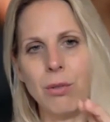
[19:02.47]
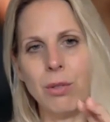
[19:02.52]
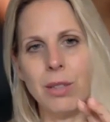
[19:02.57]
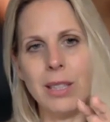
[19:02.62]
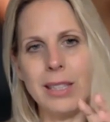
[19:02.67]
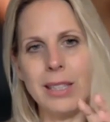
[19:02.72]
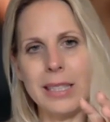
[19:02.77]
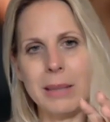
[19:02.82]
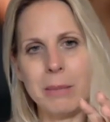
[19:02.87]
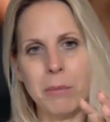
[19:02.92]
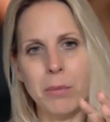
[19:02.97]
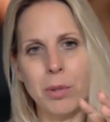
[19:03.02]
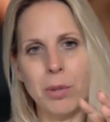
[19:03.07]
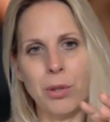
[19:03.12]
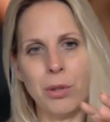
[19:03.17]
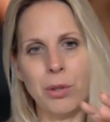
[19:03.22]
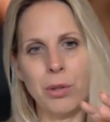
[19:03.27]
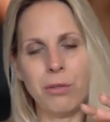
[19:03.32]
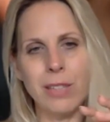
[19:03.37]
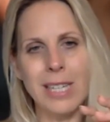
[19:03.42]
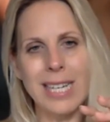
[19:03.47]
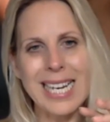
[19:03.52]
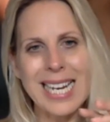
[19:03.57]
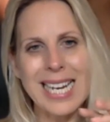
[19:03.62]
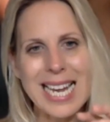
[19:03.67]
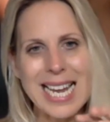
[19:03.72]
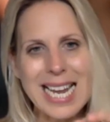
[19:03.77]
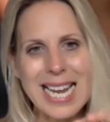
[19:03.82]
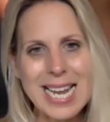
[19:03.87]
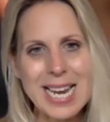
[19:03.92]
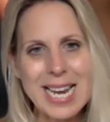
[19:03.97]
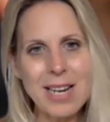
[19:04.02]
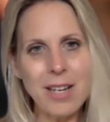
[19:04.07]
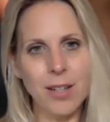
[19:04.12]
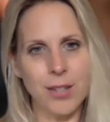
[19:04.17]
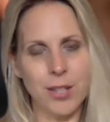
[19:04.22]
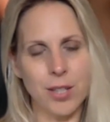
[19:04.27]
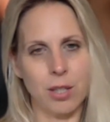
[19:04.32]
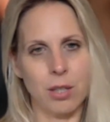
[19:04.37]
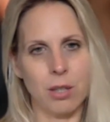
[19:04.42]
really move
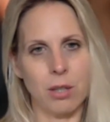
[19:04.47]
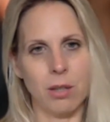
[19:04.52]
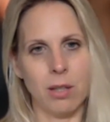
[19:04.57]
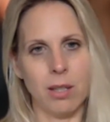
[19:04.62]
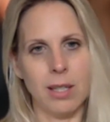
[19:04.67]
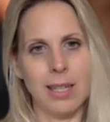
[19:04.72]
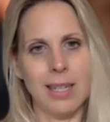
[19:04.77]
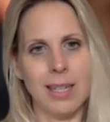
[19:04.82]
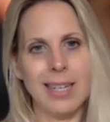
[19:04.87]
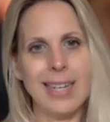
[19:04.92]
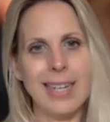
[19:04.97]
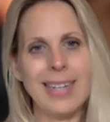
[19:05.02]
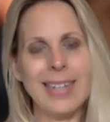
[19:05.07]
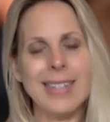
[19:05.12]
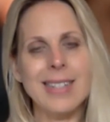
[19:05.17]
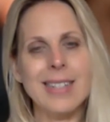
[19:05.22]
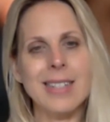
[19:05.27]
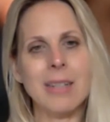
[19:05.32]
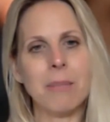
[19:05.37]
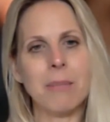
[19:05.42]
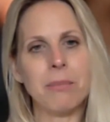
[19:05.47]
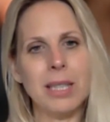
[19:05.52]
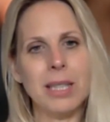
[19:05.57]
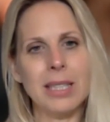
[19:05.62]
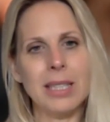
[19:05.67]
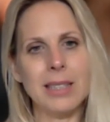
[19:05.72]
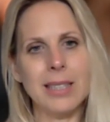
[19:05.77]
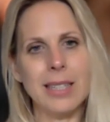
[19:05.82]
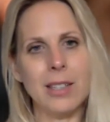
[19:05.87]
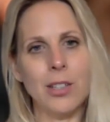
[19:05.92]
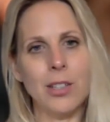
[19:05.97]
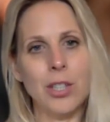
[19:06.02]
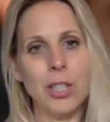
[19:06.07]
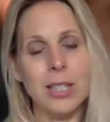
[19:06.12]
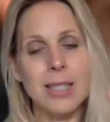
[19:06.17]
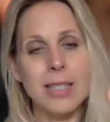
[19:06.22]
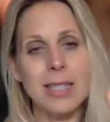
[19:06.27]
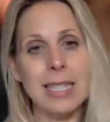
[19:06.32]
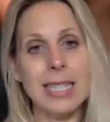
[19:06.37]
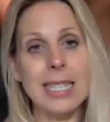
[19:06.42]
into. It's something that
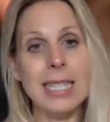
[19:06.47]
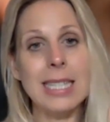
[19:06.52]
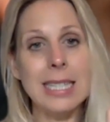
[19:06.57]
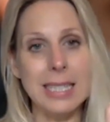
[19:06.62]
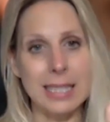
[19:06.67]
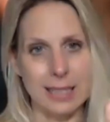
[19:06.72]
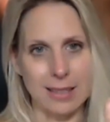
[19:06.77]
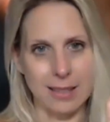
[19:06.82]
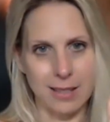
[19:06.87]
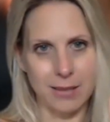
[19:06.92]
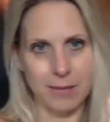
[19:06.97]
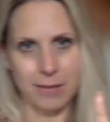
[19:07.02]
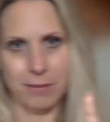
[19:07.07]
just is.